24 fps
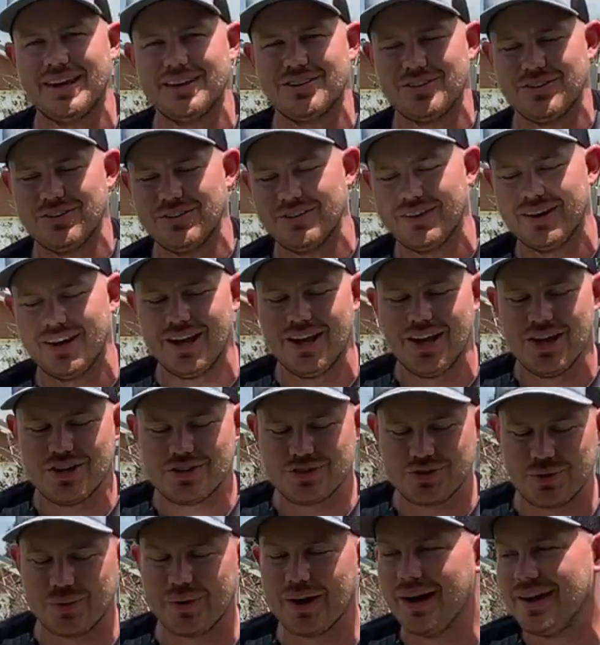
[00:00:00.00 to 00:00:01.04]
A2.
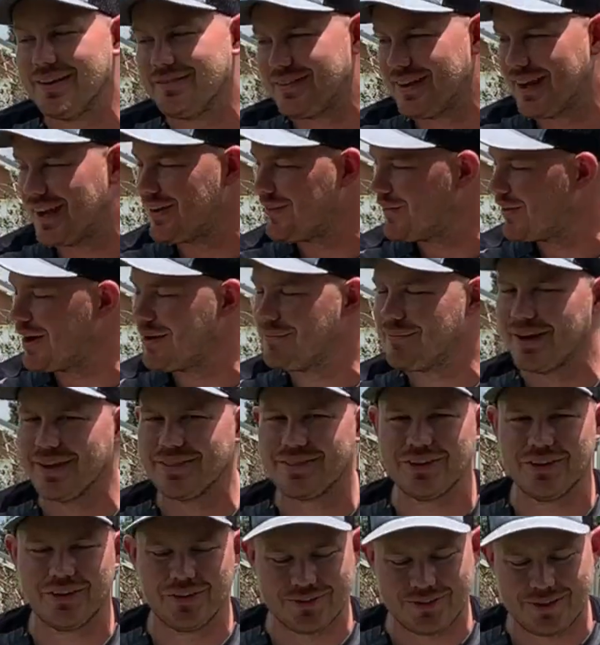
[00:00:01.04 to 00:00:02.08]
So Ryan Van, when I
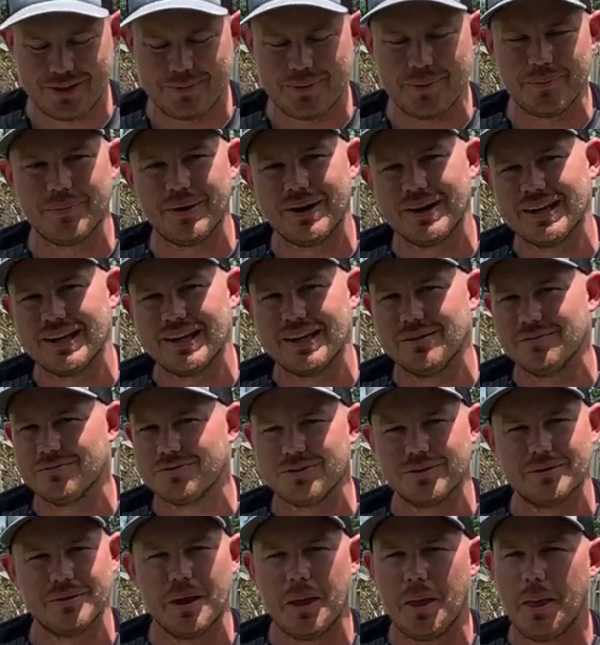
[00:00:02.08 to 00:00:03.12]
bought those, I'd been bugging him
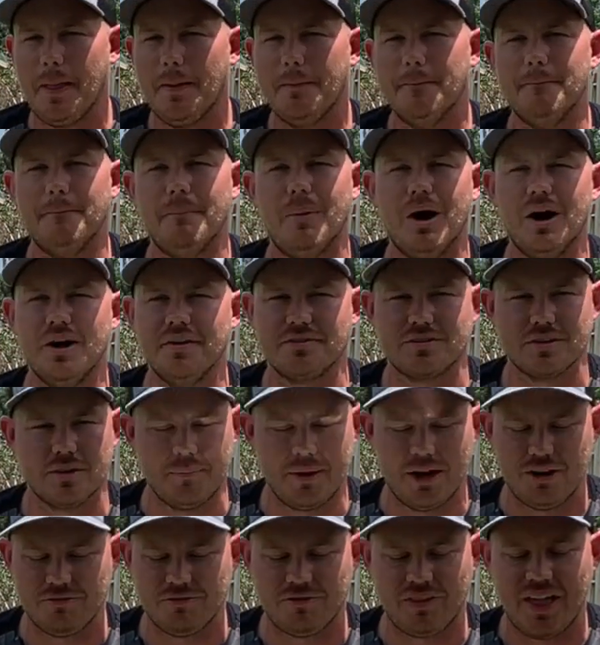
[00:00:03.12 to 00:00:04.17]
for months
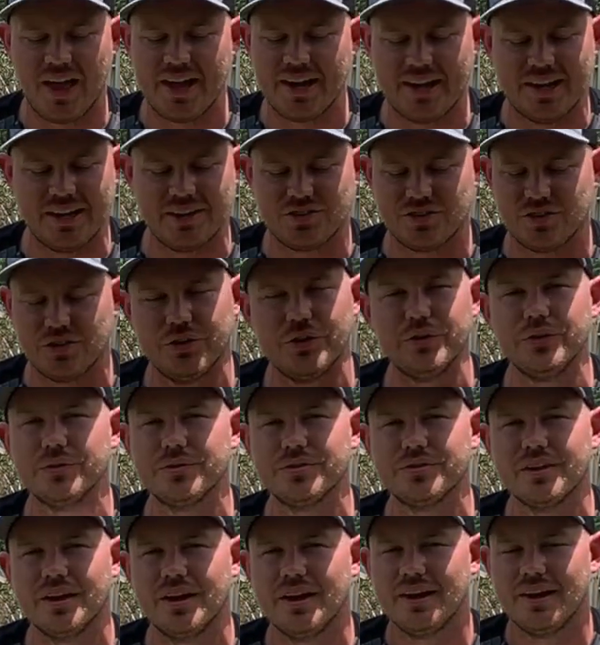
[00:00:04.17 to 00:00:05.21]
about flat
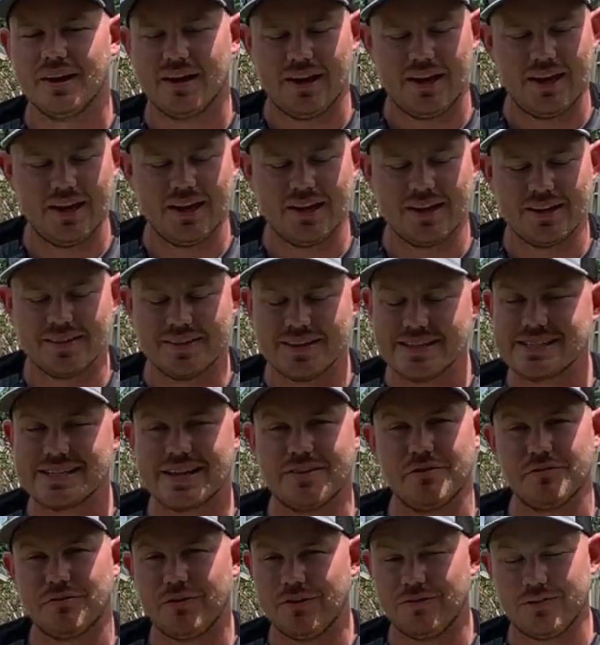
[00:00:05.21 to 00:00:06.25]
A2s, and the
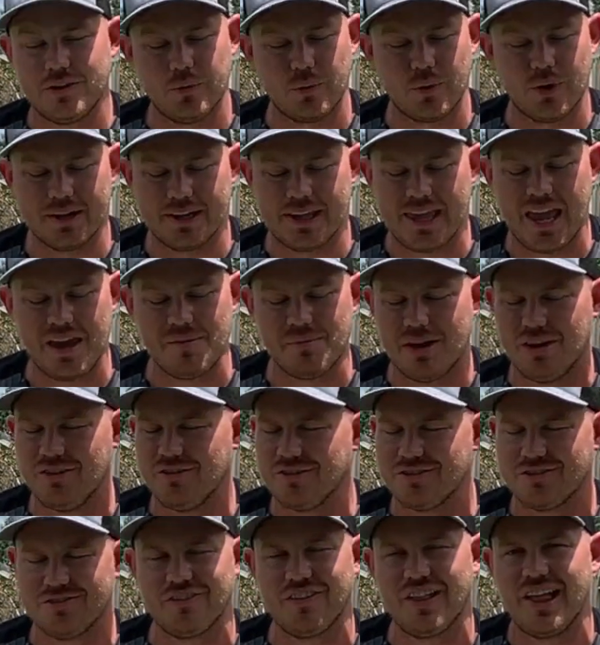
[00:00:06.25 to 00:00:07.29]
750 run came
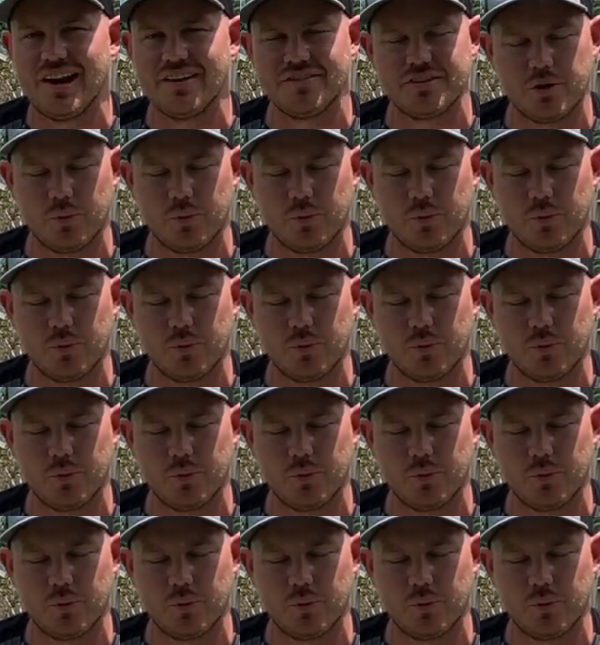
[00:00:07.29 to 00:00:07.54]
out as flat as I